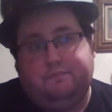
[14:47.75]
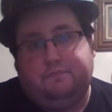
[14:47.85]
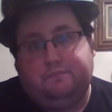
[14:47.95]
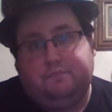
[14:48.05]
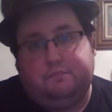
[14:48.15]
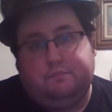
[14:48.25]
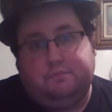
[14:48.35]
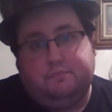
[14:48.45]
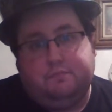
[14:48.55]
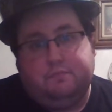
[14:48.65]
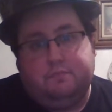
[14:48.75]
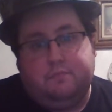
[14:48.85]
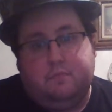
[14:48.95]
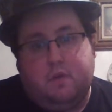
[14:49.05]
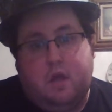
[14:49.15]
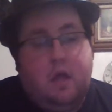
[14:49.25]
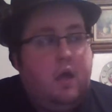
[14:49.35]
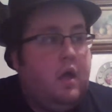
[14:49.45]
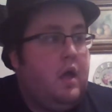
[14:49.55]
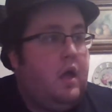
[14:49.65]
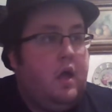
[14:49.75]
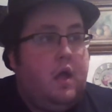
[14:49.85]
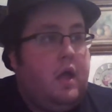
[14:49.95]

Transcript: Nobody speaks.